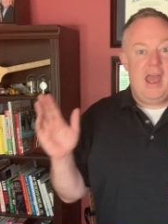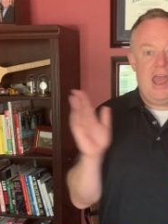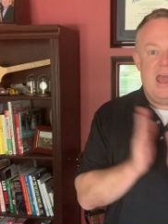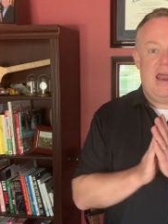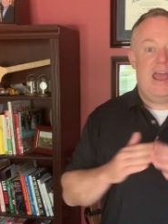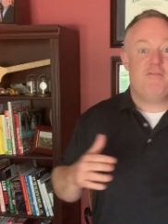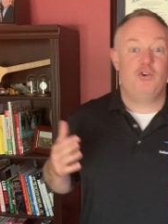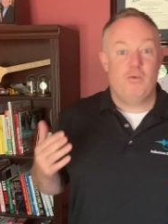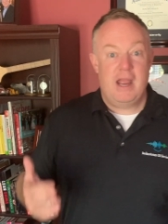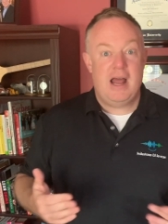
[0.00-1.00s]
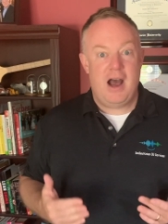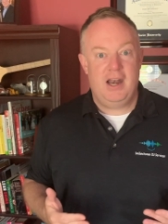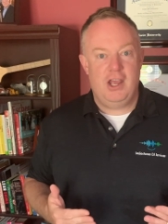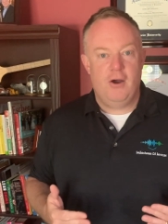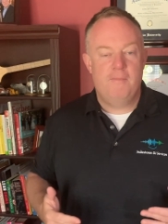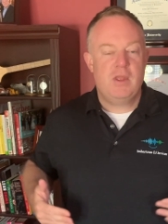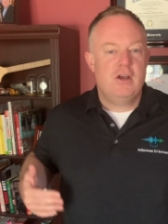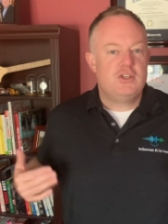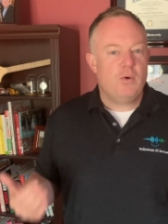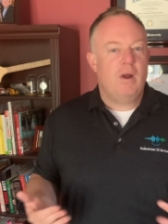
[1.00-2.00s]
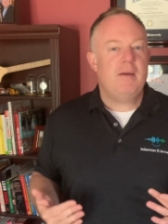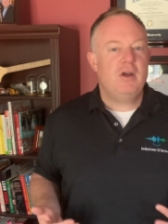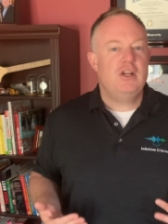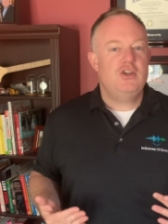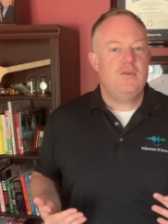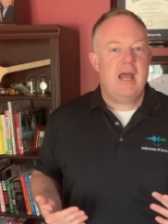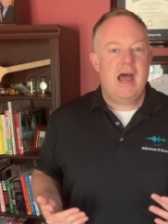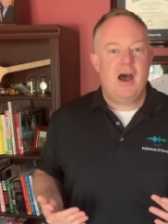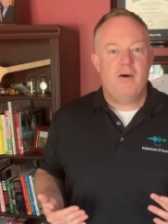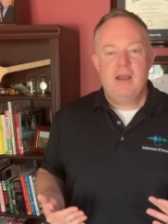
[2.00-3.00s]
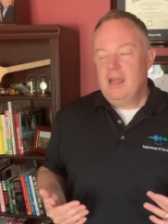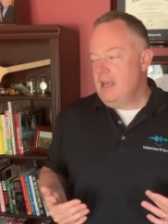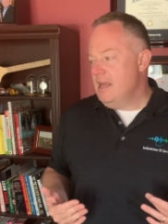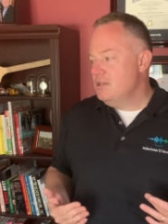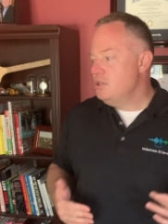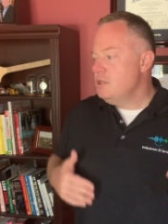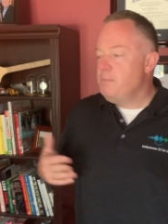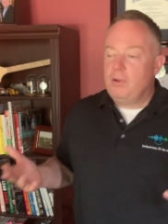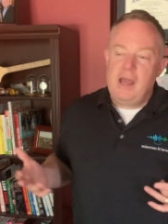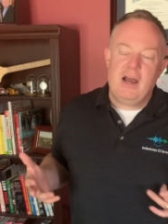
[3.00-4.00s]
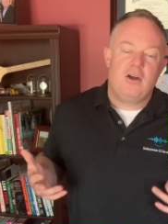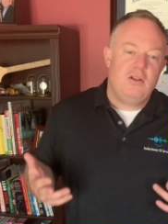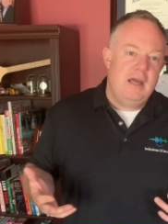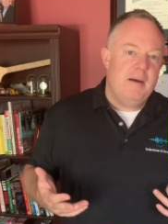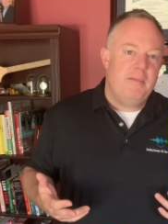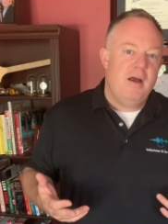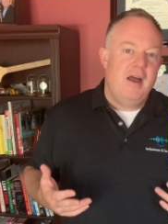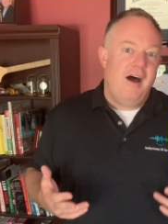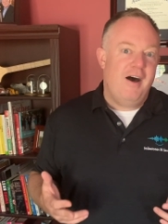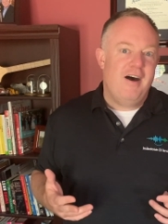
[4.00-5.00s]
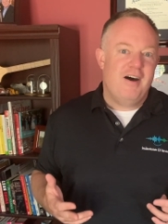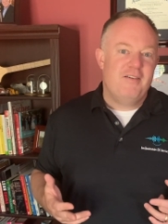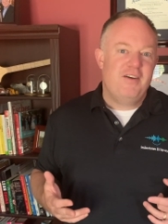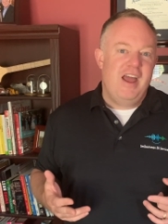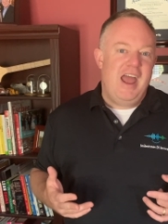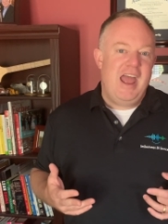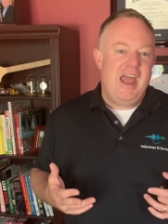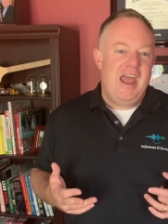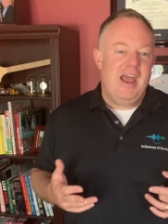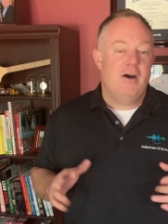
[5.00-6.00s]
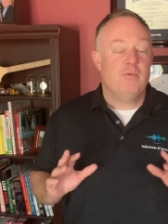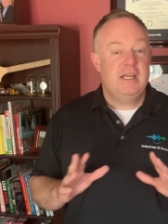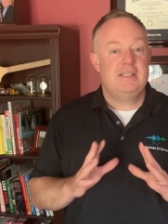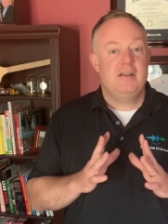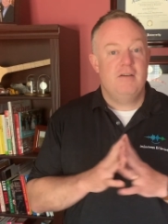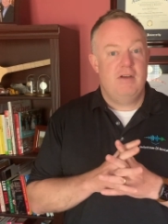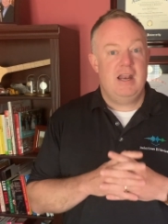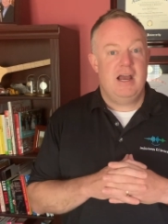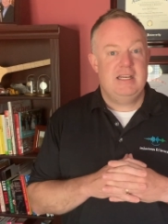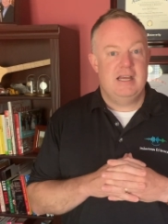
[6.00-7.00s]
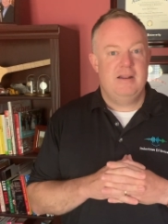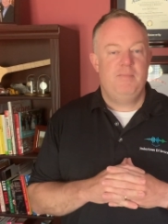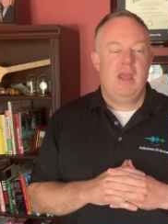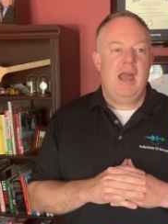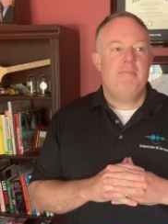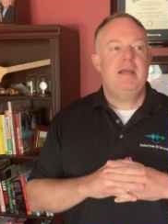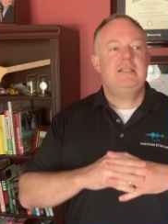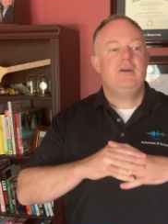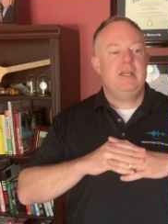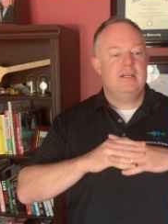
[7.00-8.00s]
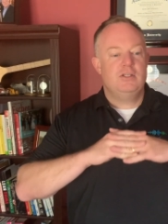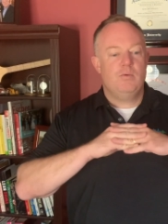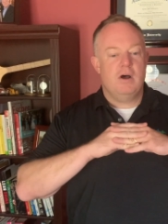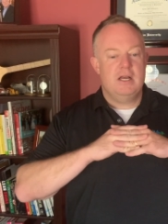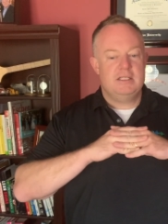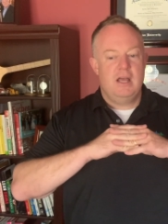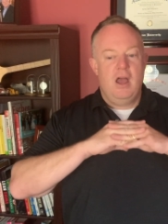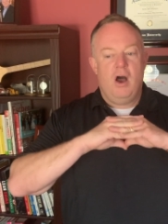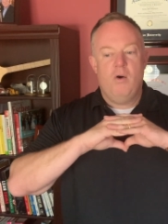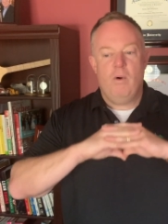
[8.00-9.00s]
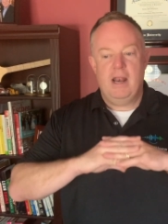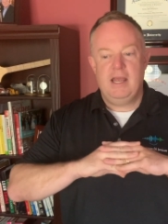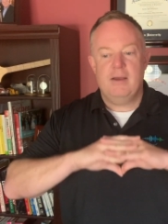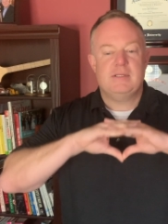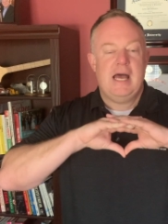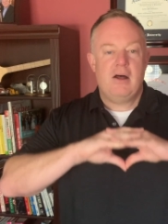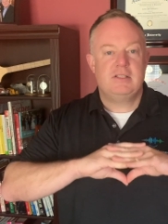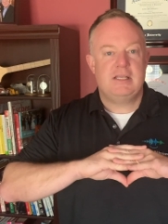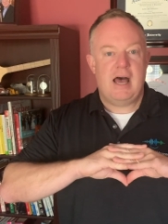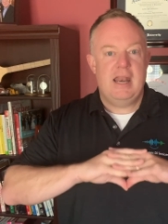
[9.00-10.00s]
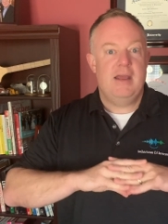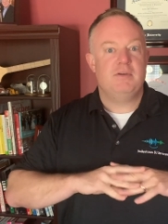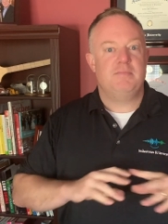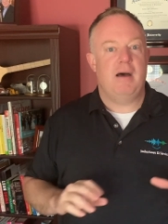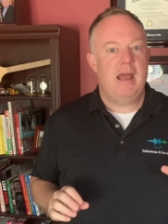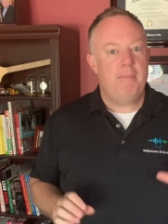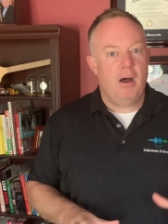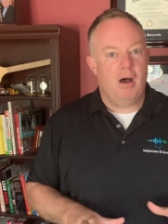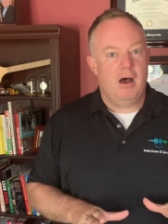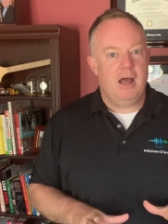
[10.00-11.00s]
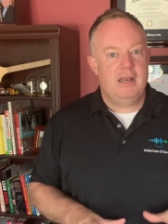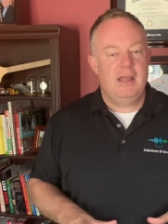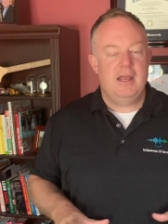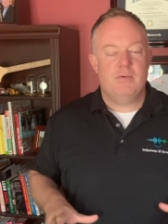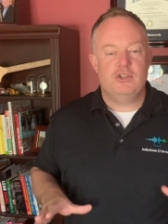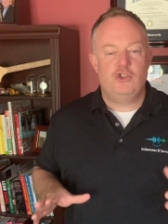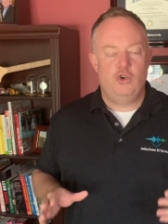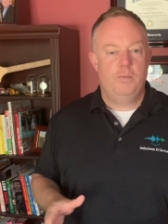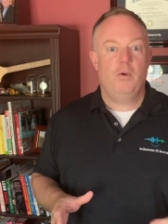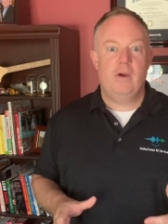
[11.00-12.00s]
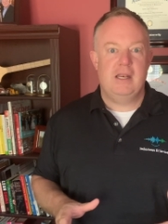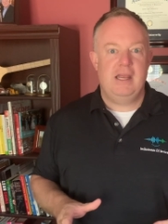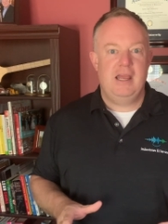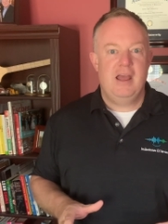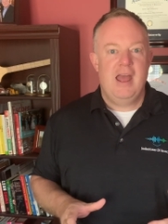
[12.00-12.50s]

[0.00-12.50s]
and have great audio. So what I'm gonna do now is just play a clip of a recent event I did. And basically this was a wedding. It was outside, it was by a pond, it was super windy,